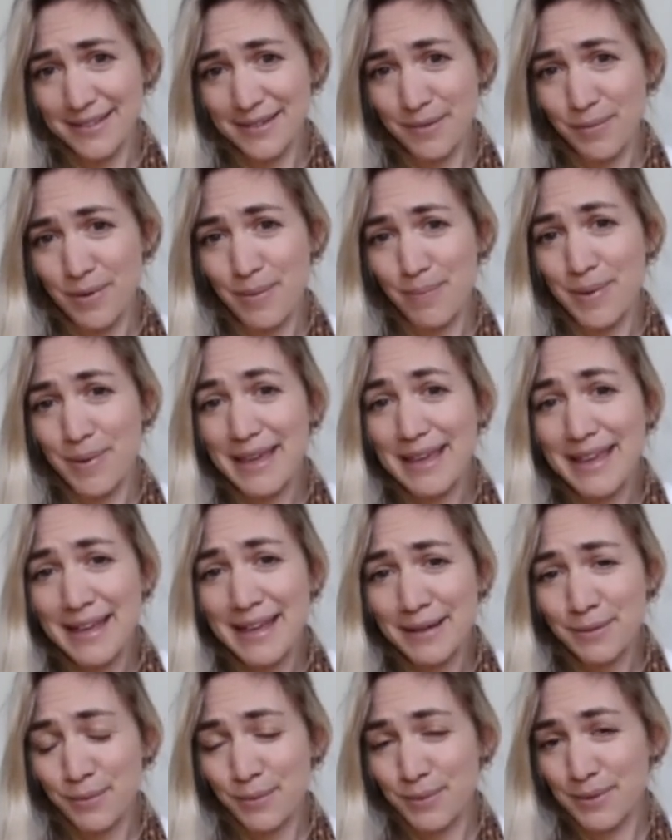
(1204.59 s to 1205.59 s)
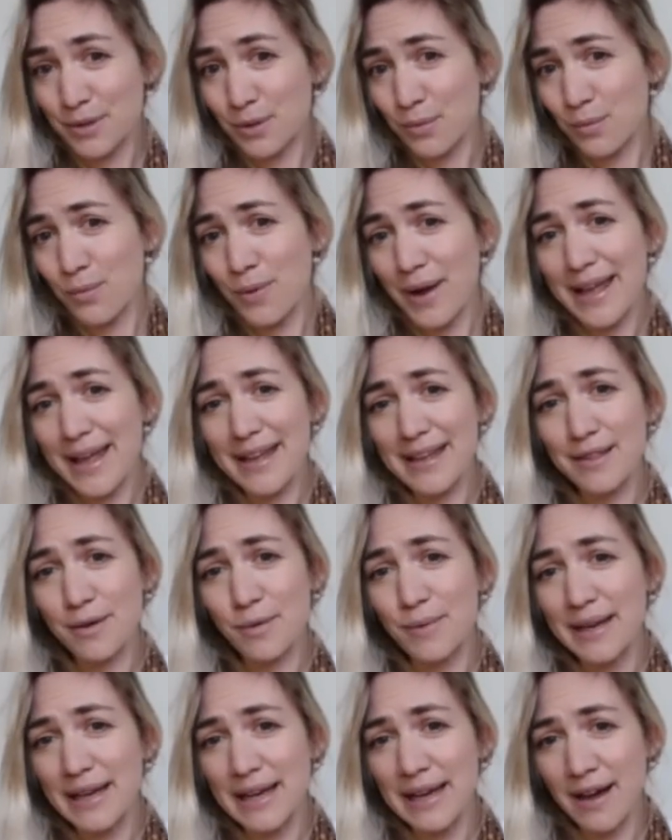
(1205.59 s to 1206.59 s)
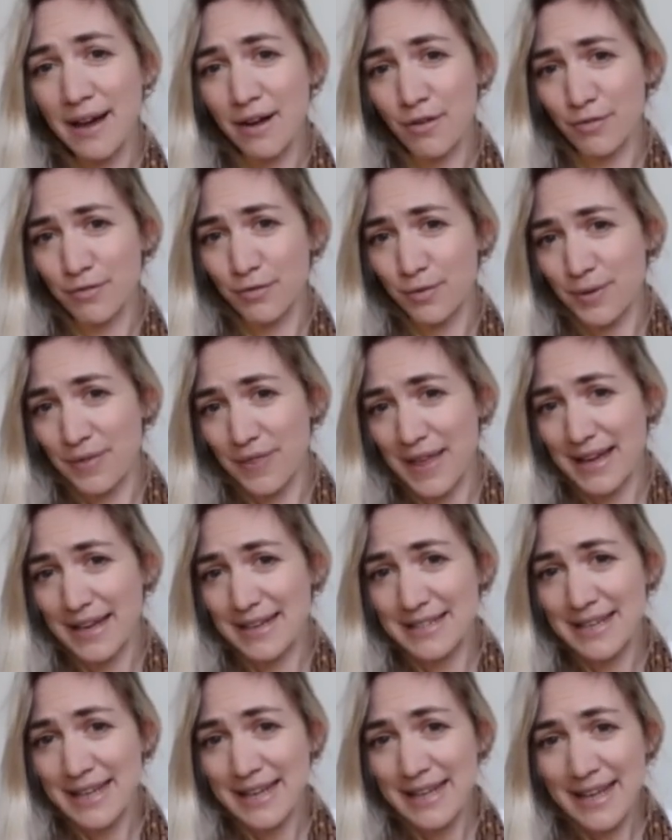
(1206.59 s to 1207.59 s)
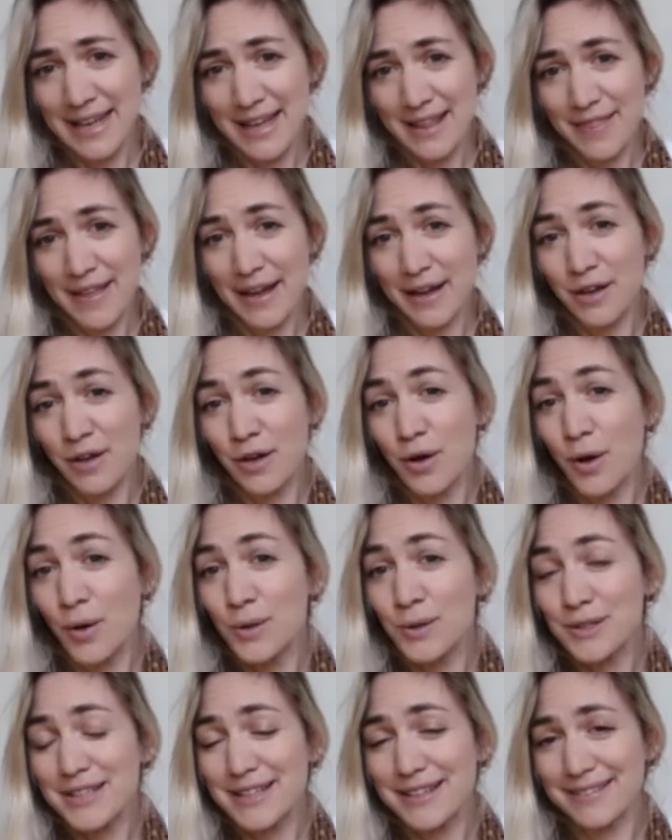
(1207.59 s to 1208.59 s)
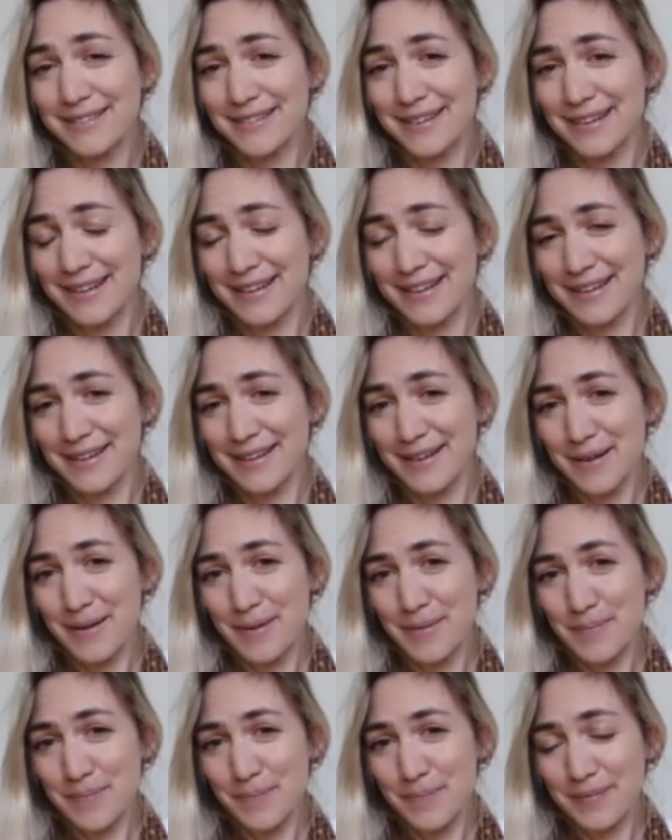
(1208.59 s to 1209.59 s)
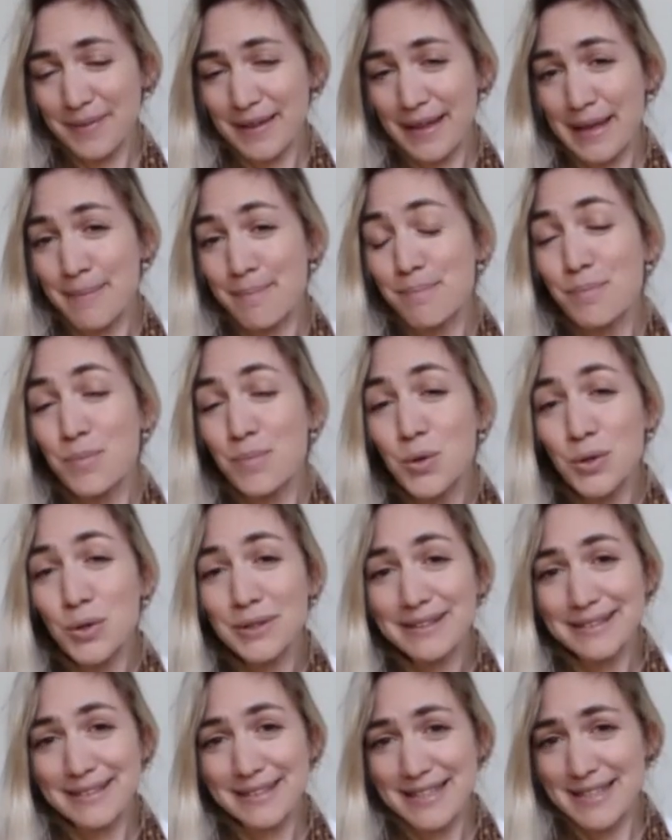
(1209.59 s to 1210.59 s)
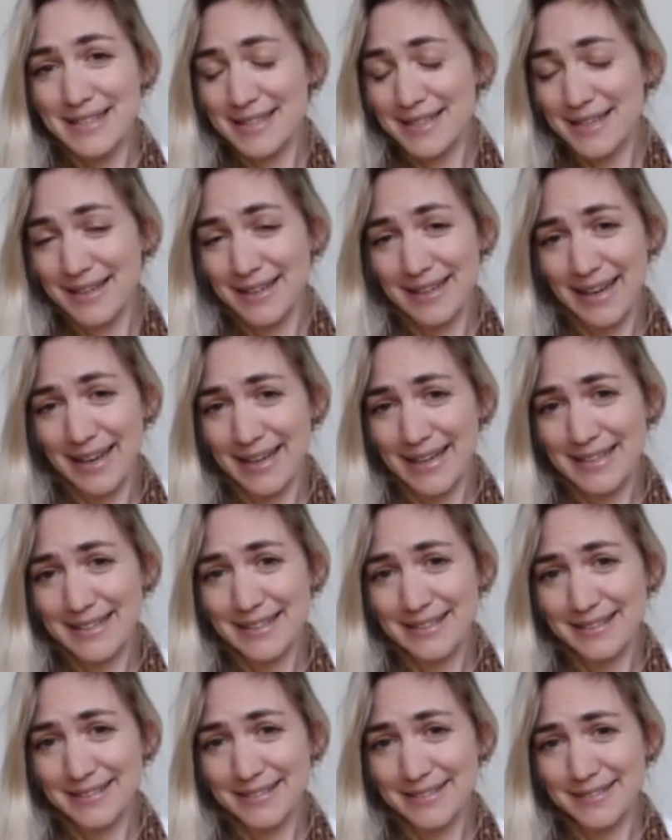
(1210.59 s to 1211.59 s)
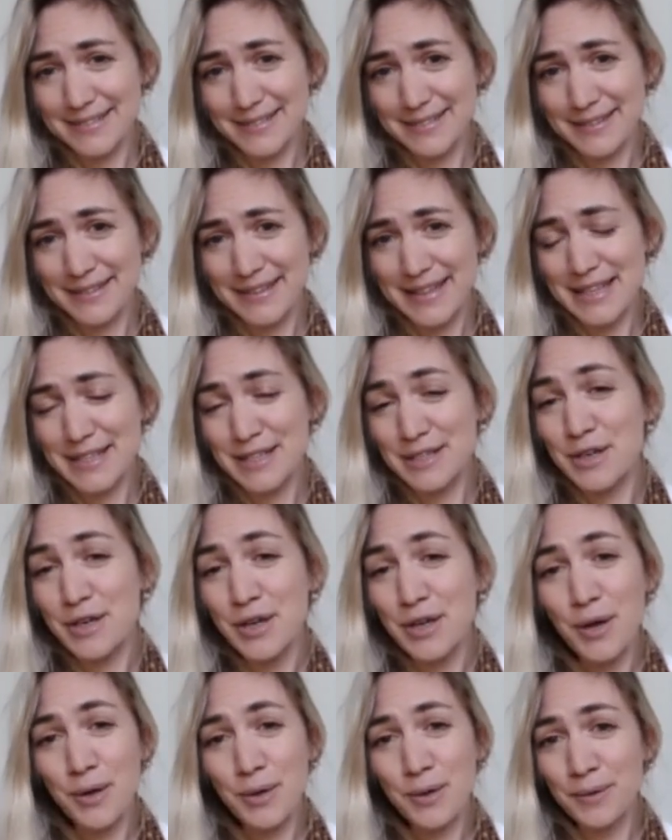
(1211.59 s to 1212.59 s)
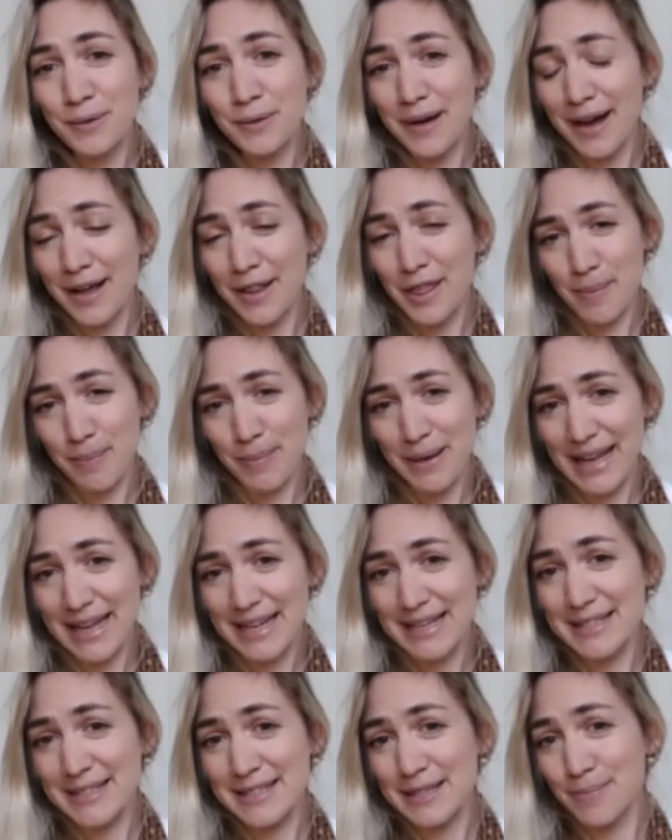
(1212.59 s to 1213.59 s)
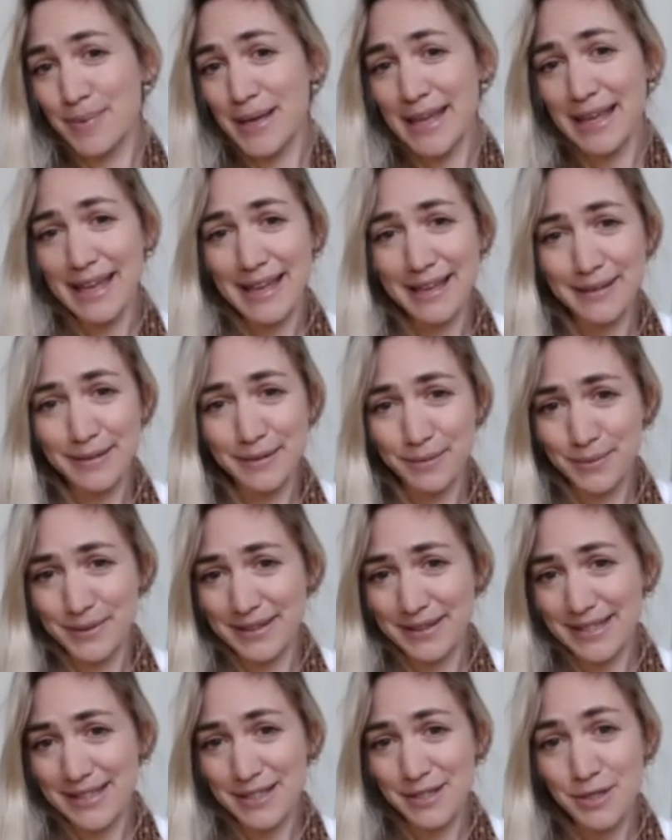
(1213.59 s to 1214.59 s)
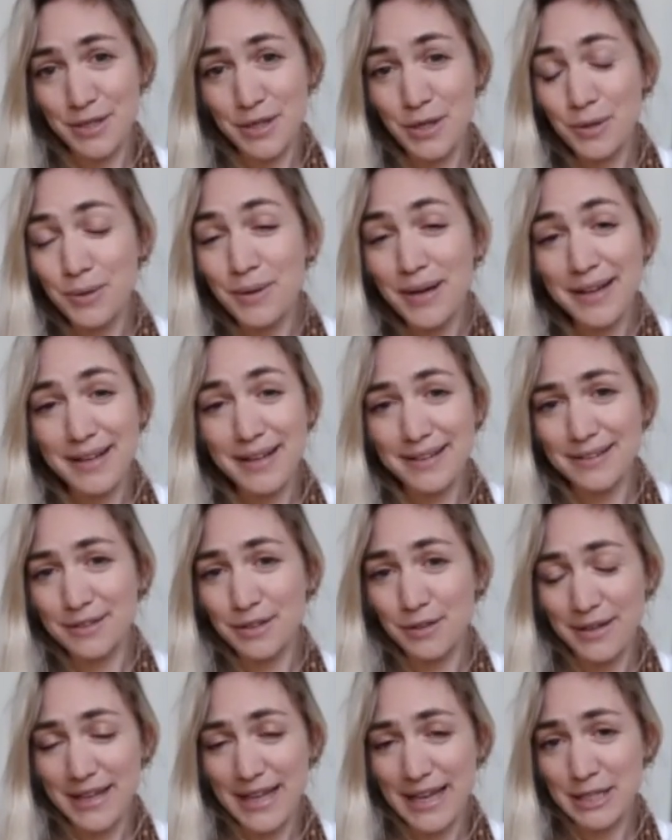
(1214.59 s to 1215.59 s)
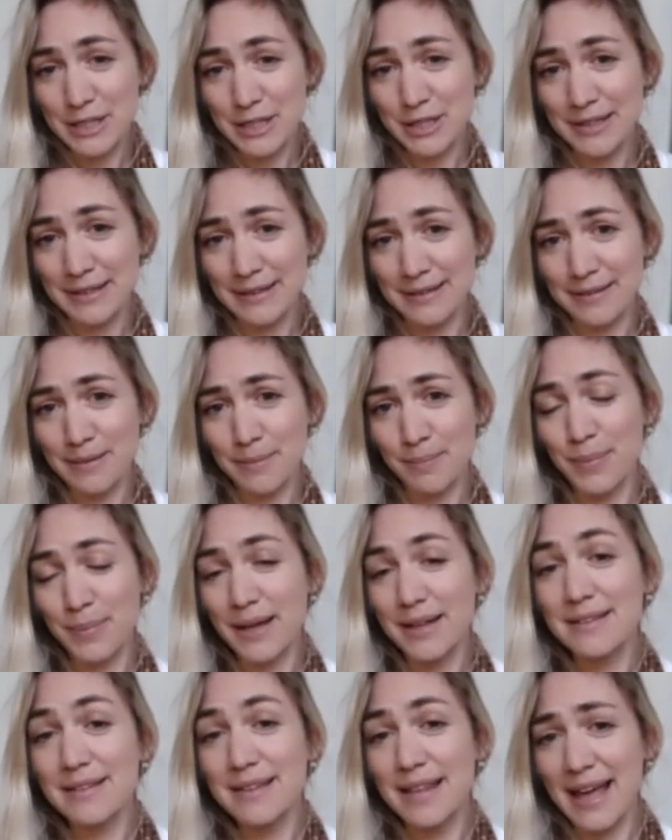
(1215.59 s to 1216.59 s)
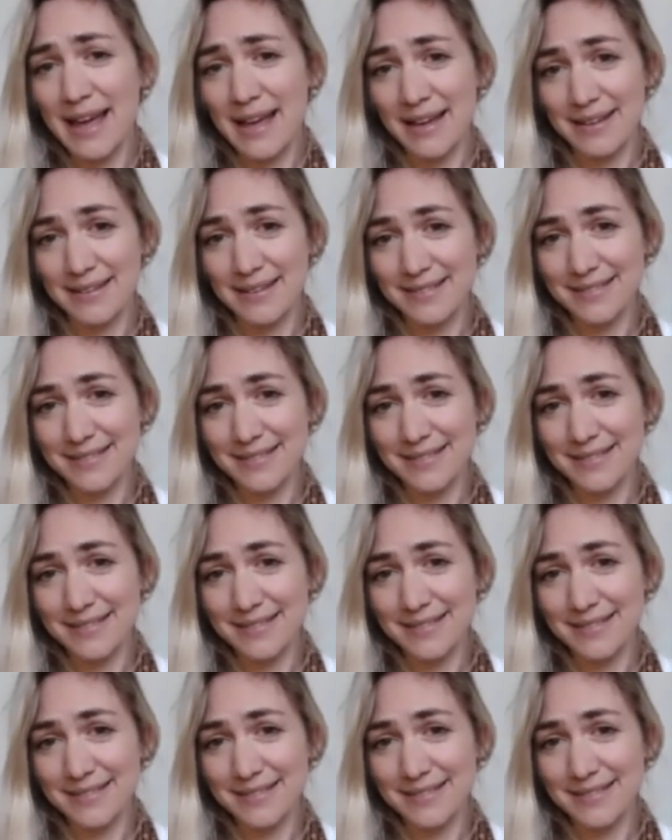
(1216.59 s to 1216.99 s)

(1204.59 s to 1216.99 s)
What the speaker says: We begin with the way that we love, with that golden, immortal starlight. There's no other place to begin with this new earth creation but there.